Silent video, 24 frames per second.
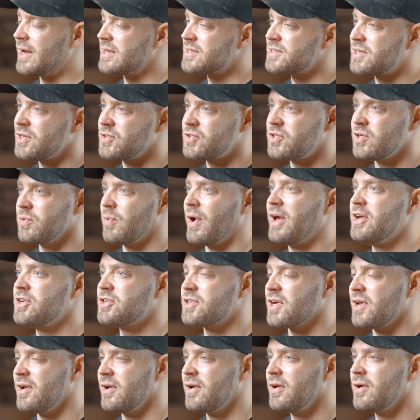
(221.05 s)
and a
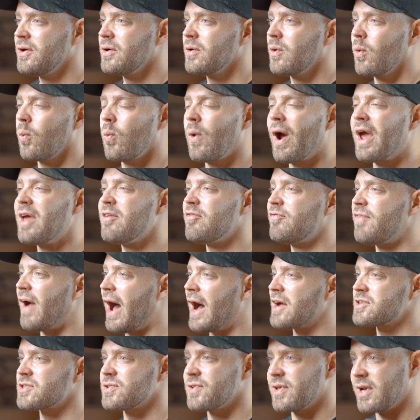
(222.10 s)
situation way
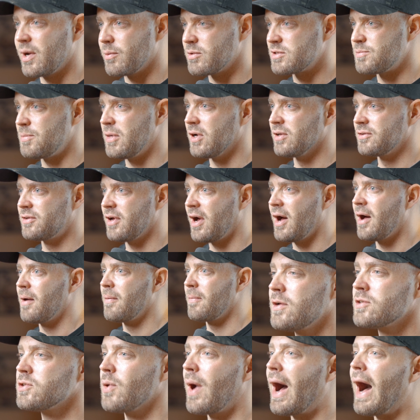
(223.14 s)
faster than it was built
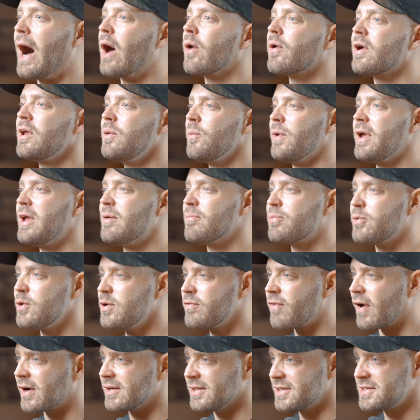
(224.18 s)
up. So how can we
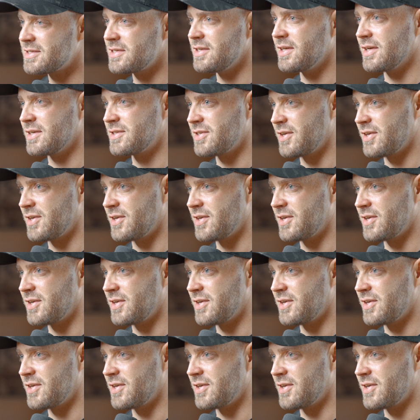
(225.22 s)
improve our listening